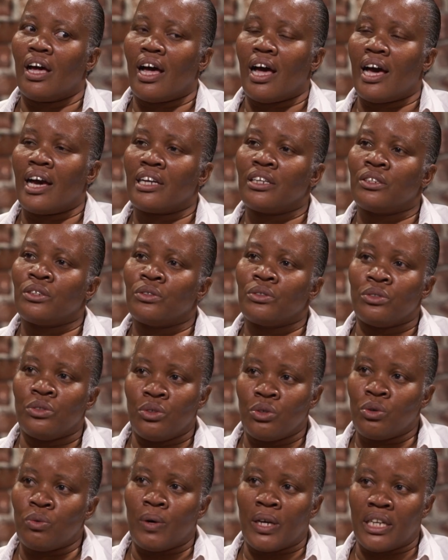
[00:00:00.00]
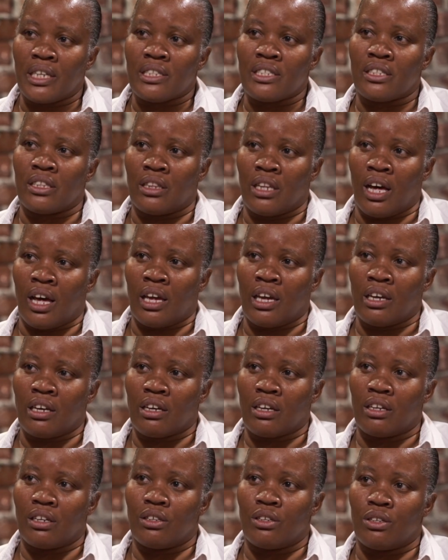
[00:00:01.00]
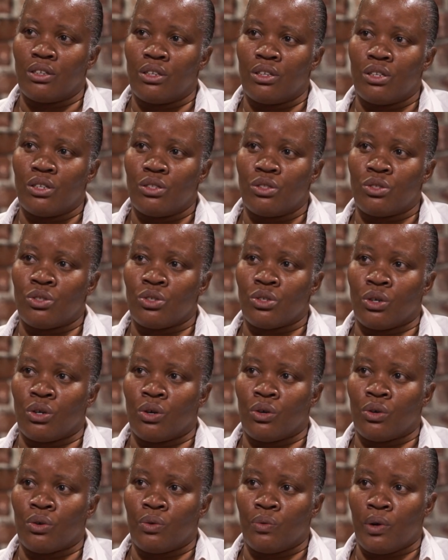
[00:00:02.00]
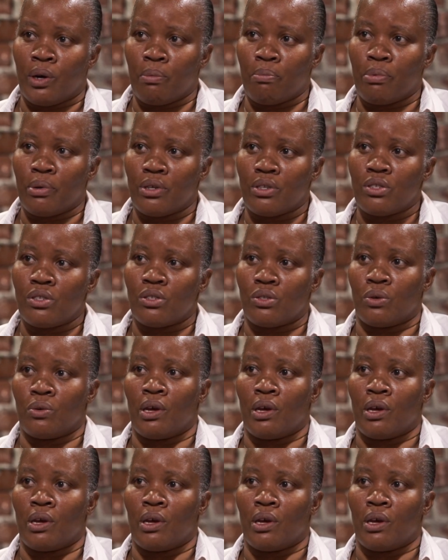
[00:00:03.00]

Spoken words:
I don't know what it's like to grow up so